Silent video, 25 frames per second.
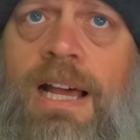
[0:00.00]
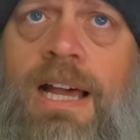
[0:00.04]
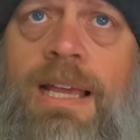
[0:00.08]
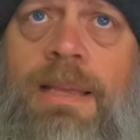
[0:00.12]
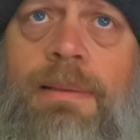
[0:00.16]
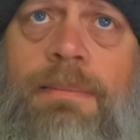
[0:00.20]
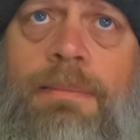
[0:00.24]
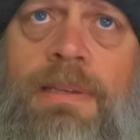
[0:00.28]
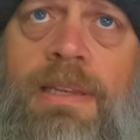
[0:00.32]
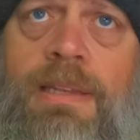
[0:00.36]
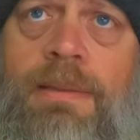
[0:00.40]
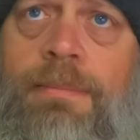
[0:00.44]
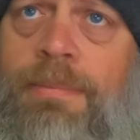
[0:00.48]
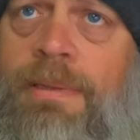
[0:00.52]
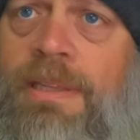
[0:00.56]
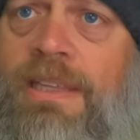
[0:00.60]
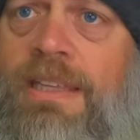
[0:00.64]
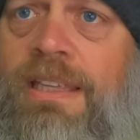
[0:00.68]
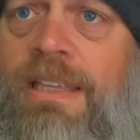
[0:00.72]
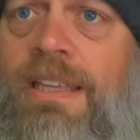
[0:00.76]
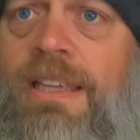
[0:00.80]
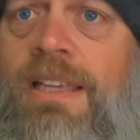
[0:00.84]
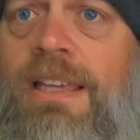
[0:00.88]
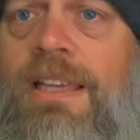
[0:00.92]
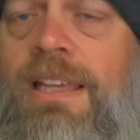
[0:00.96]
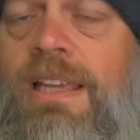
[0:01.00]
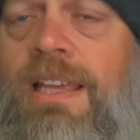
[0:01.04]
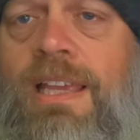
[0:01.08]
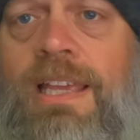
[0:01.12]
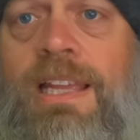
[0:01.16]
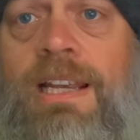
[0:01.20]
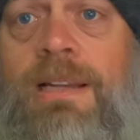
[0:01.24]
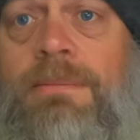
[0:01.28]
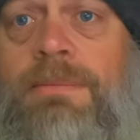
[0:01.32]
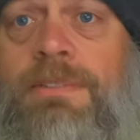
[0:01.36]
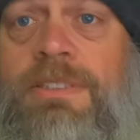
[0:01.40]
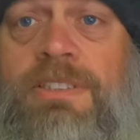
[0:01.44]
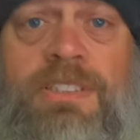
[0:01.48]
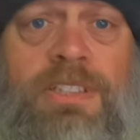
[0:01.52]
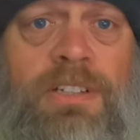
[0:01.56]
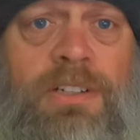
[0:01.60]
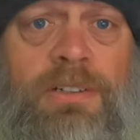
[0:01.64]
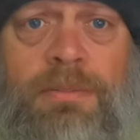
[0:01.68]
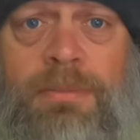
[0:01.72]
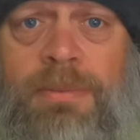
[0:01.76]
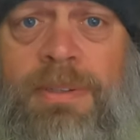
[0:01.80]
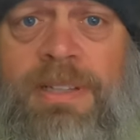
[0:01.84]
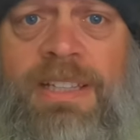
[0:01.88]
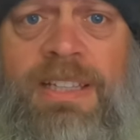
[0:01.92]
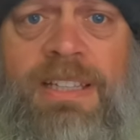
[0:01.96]
IMDb, and I'm just going
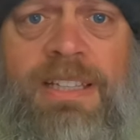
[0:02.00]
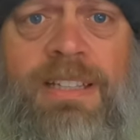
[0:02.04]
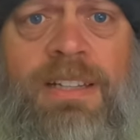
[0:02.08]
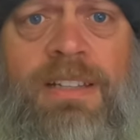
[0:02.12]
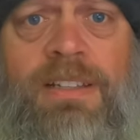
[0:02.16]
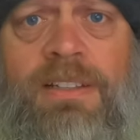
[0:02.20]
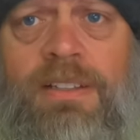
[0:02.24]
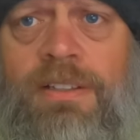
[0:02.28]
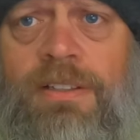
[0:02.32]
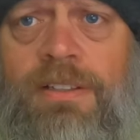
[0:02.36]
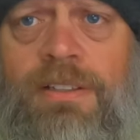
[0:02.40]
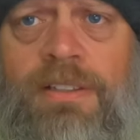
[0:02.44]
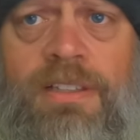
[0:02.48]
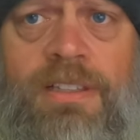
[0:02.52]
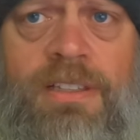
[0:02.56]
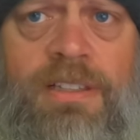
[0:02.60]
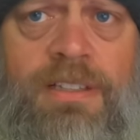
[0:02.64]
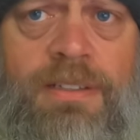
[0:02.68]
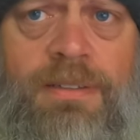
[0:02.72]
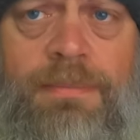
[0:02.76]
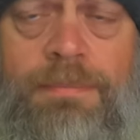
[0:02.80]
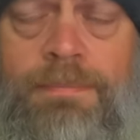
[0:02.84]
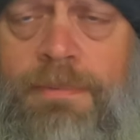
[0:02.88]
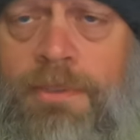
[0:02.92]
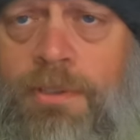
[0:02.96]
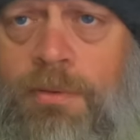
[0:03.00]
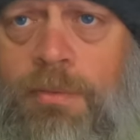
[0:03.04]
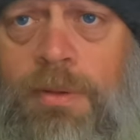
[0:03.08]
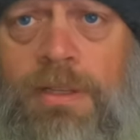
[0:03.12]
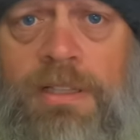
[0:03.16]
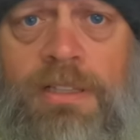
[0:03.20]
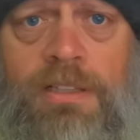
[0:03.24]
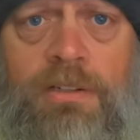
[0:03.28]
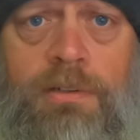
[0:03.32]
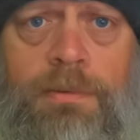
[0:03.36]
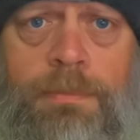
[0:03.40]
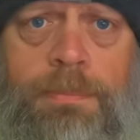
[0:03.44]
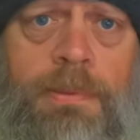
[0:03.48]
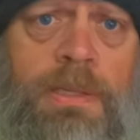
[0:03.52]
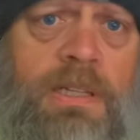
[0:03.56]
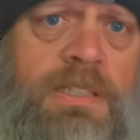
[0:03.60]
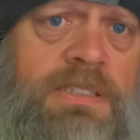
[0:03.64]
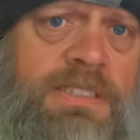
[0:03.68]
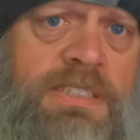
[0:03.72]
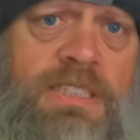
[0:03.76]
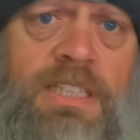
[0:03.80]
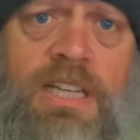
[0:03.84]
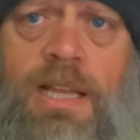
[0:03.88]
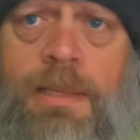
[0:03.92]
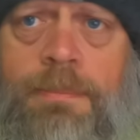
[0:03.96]
to read the quick little
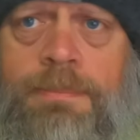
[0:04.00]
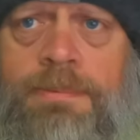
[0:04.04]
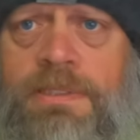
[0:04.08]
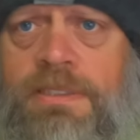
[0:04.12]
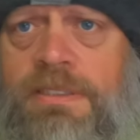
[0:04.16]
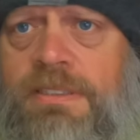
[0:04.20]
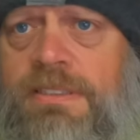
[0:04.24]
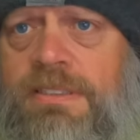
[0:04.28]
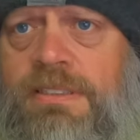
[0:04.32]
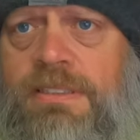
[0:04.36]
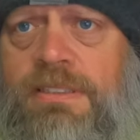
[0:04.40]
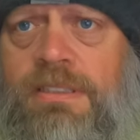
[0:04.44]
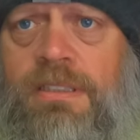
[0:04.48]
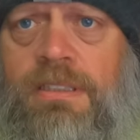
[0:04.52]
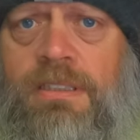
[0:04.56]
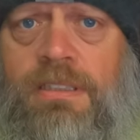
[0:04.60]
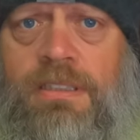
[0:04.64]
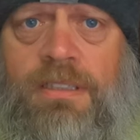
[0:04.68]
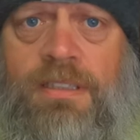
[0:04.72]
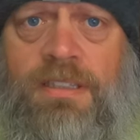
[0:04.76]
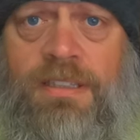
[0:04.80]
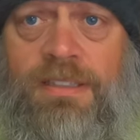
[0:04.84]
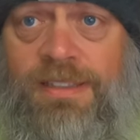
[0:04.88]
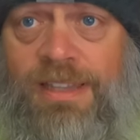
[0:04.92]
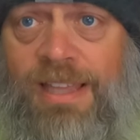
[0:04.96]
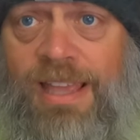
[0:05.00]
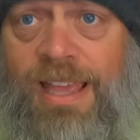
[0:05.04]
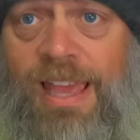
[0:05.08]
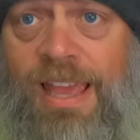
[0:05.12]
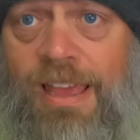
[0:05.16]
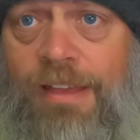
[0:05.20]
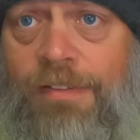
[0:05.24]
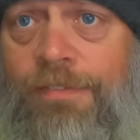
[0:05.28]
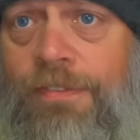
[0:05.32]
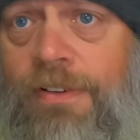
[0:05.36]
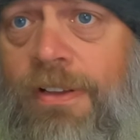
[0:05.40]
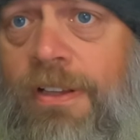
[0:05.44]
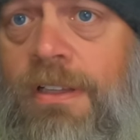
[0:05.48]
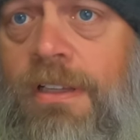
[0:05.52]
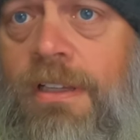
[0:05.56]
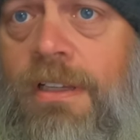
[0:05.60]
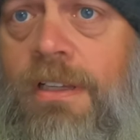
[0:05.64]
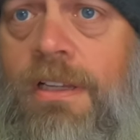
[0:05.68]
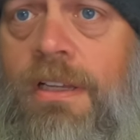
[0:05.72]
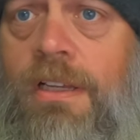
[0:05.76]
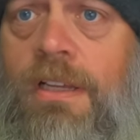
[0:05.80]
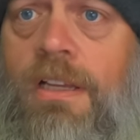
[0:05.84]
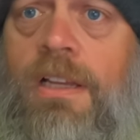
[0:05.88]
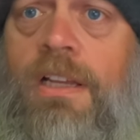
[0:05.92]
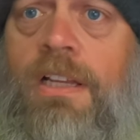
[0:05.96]
plot synopsis that they have.
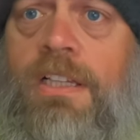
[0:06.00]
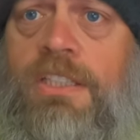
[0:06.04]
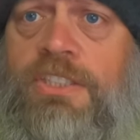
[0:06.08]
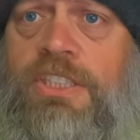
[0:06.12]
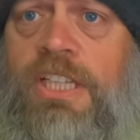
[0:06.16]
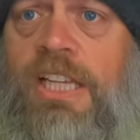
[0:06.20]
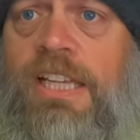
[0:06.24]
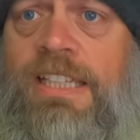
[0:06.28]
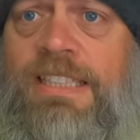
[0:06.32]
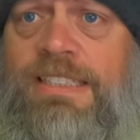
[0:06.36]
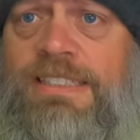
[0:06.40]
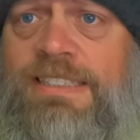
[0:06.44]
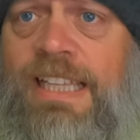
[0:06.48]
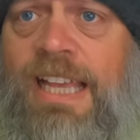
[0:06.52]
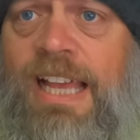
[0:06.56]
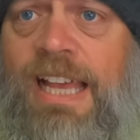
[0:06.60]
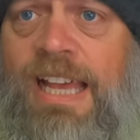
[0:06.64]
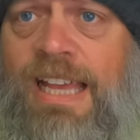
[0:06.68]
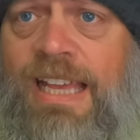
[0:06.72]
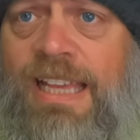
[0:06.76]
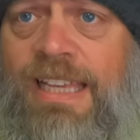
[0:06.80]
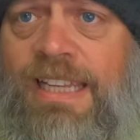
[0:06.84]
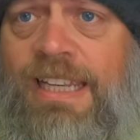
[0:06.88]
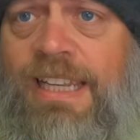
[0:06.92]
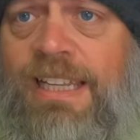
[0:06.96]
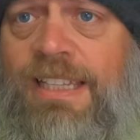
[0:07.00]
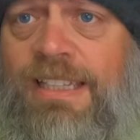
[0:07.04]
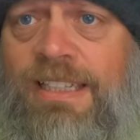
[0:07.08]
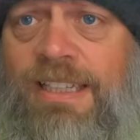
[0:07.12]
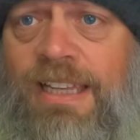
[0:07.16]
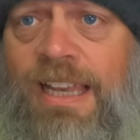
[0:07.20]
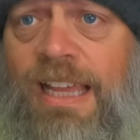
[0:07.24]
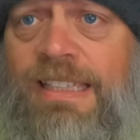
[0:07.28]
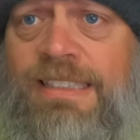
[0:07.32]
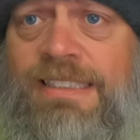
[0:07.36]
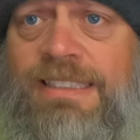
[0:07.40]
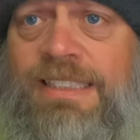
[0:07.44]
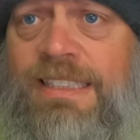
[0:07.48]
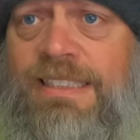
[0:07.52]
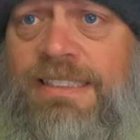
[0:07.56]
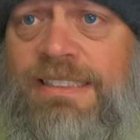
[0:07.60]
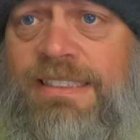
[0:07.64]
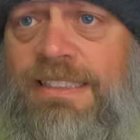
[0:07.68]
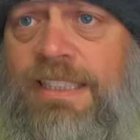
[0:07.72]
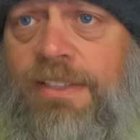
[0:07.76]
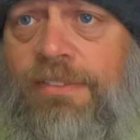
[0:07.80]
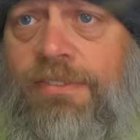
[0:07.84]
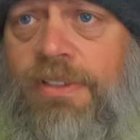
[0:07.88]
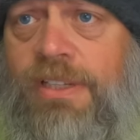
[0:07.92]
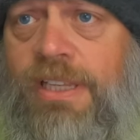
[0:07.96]
Shadyside,
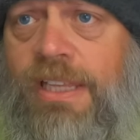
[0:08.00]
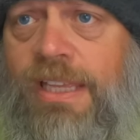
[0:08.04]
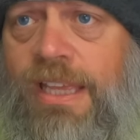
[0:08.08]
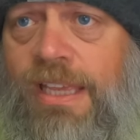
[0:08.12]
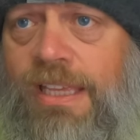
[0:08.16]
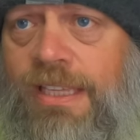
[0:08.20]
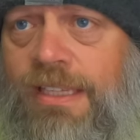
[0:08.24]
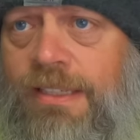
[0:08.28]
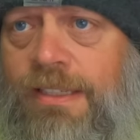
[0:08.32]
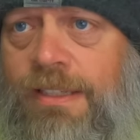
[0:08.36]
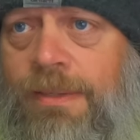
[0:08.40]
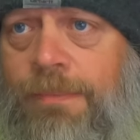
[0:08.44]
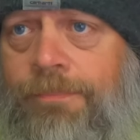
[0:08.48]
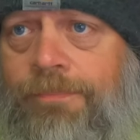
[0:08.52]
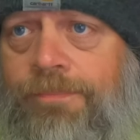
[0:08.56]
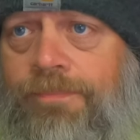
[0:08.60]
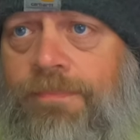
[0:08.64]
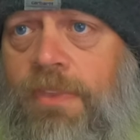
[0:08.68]
1978.